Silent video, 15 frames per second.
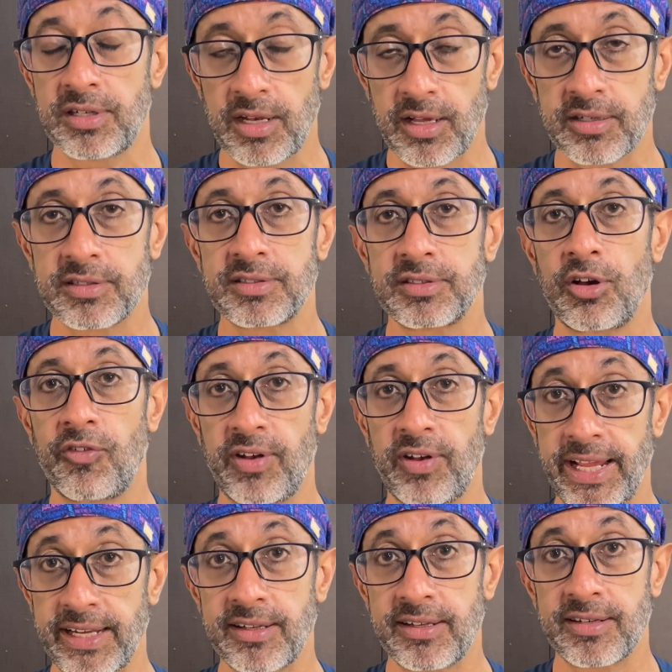lux of
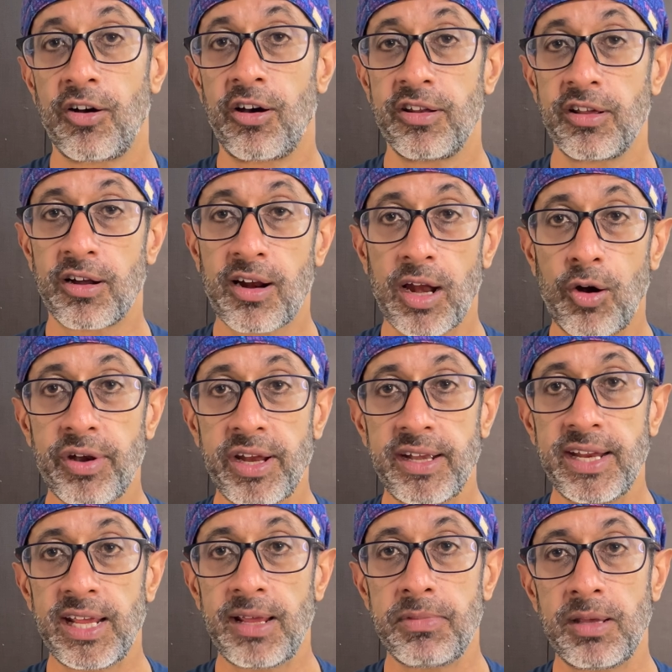light. On a cloudy
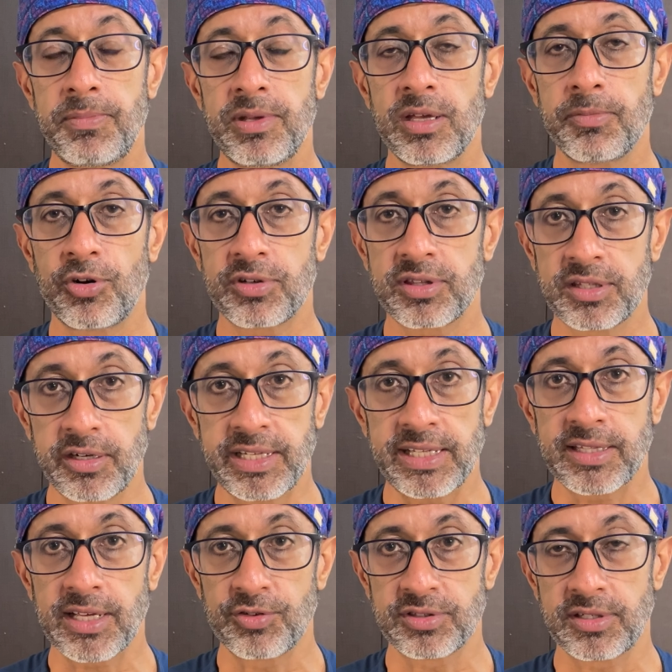day, maybe about
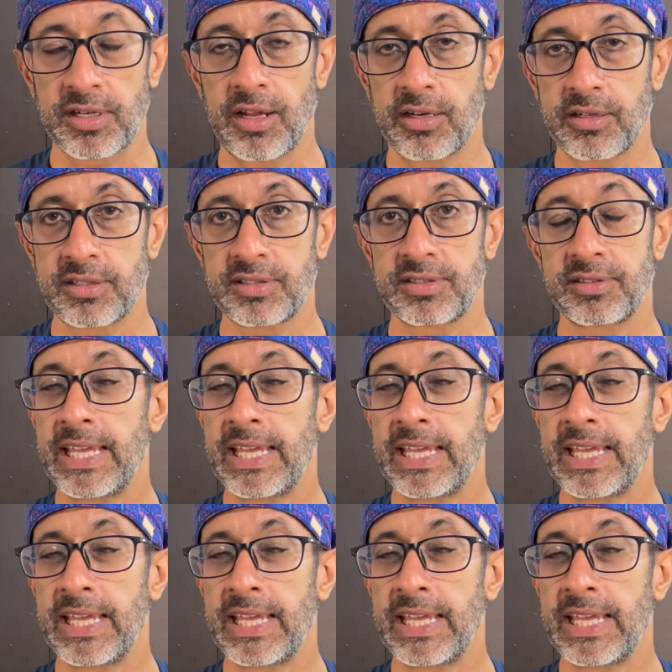30,000 lux.